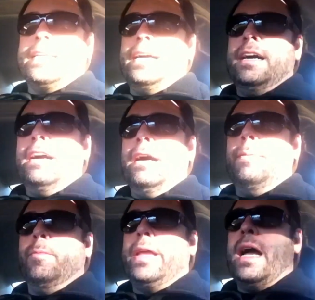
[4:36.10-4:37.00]

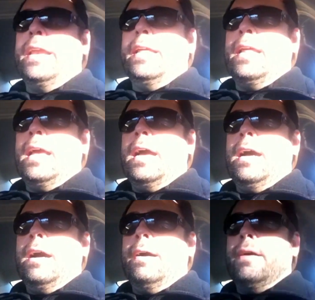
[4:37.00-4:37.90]
We got it
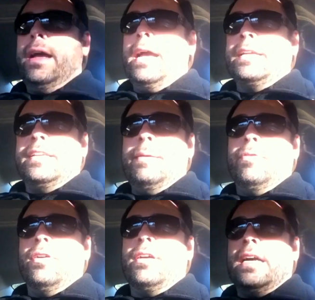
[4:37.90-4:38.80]
as an
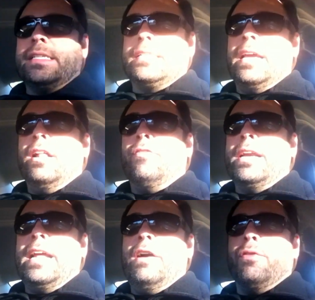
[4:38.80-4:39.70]
ebook on sale
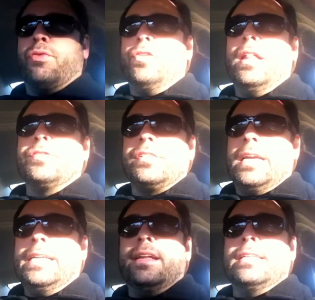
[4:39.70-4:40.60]
right now for
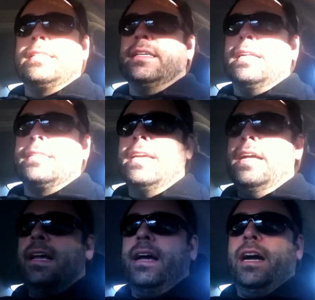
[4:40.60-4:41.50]

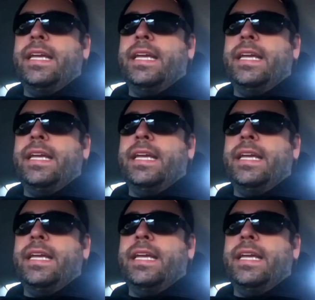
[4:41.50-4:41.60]
$3.99.